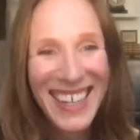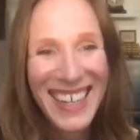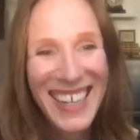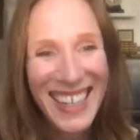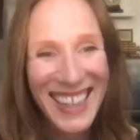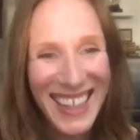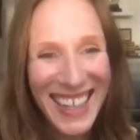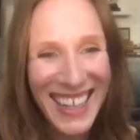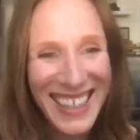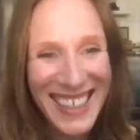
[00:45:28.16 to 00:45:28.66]

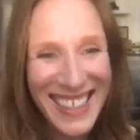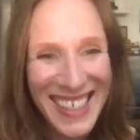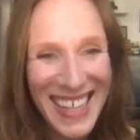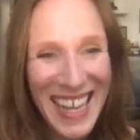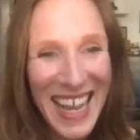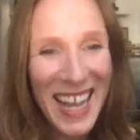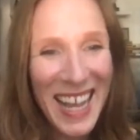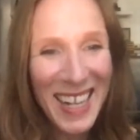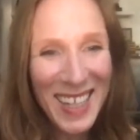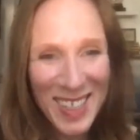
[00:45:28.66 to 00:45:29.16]
Let's
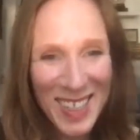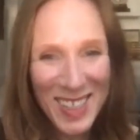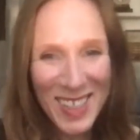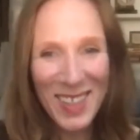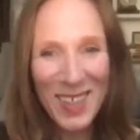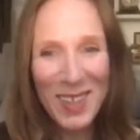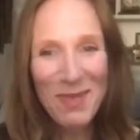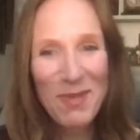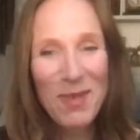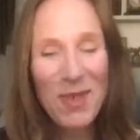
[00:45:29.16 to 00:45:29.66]
end
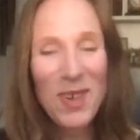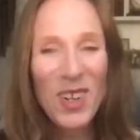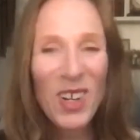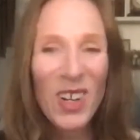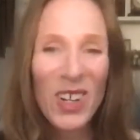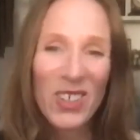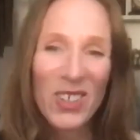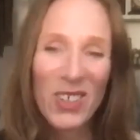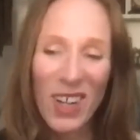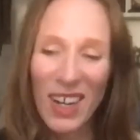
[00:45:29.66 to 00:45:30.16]
the war
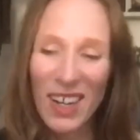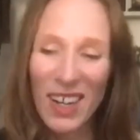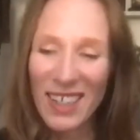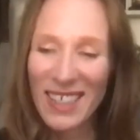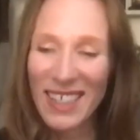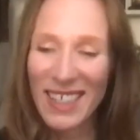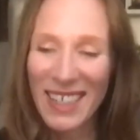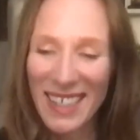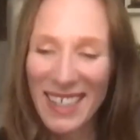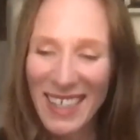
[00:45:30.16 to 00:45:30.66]
on drugs
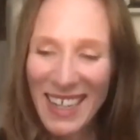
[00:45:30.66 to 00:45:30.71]
and